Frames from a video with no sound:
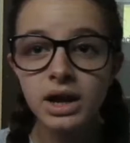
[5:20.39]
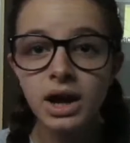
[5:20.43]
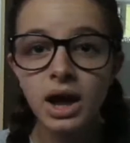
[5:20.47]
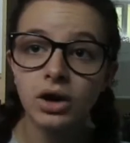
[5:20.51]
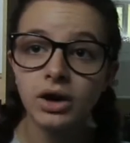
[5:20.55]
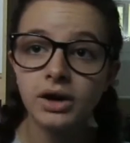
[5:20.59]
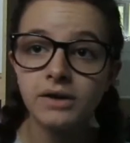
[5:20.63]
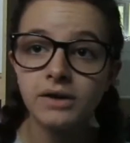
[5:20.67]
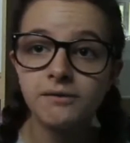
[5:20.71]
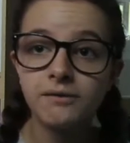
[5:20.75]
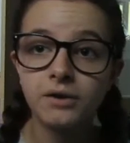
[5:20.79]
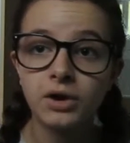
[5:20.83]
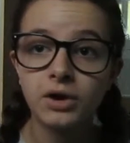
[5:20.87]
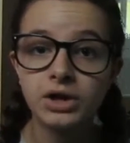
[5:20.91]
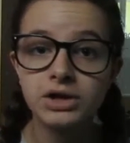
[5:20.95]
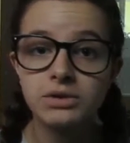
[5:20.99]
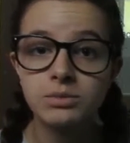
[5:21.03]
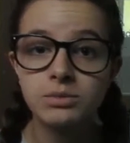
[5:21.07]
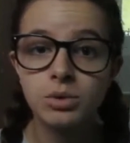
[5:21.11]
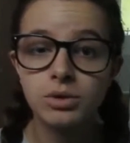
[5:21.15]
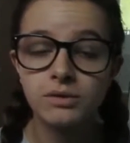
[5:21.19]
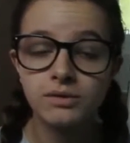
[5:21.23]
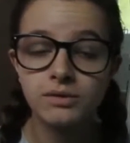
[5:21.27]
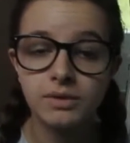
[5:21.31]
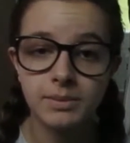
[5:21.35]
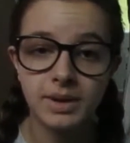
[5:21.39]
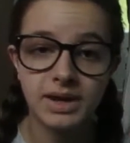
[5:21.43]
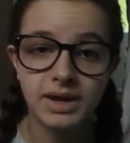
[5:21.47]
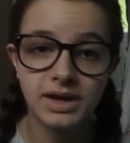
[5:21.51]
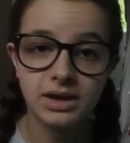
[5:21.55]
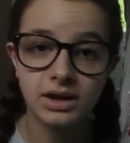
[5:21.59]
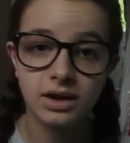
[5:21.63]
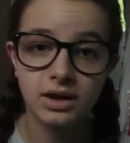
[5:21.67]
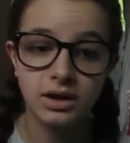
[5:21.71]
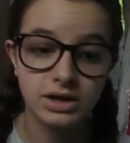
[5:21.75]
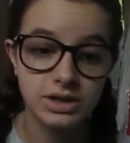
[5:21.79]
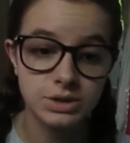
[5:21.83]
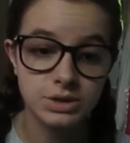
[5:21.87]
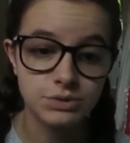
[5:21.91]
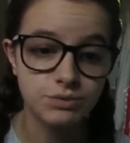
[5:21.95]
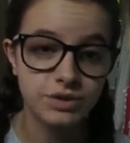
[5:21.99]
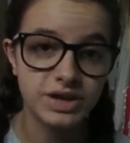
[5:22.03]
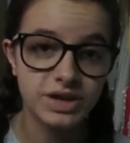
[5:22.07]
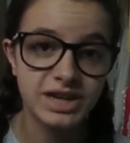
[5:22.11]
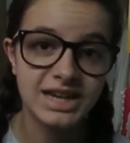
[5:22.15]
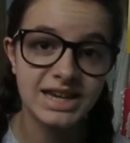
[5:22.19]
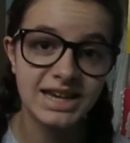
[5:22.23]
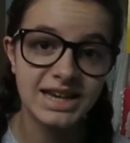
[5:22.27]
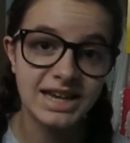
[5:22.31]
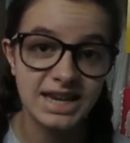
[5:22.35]
I find Movie Maker is
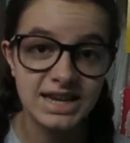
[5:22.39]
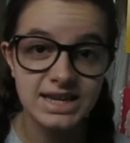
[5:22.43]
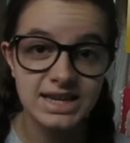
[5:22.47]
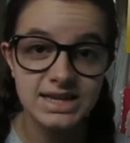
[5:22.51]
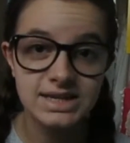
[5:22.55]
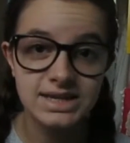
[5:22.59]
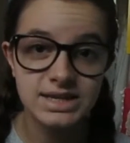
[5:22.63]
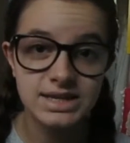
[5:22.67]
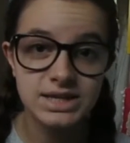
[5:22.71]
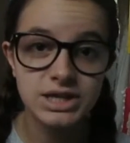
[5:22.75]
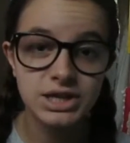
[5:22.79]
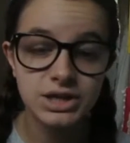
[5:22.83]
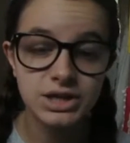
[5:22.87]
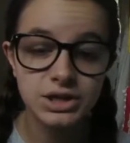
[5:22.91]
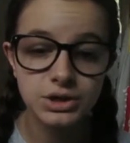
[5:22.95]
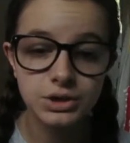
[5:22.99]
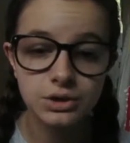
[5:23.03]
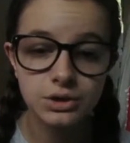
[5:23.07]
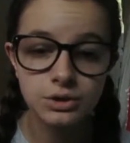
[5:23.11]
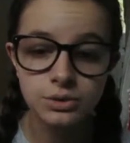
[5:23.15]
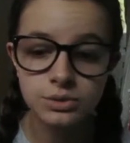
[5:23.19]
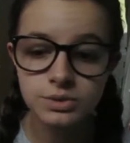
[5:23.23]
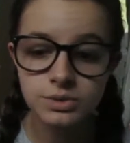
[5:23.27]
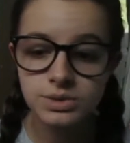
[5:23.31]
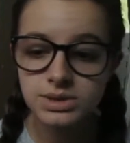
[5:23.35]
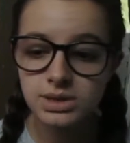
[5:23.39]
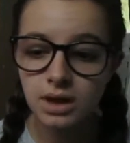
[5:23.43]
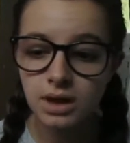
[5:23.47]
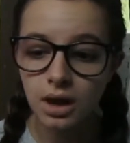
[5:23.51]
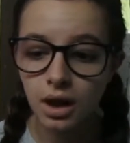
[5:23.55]
really easy to use.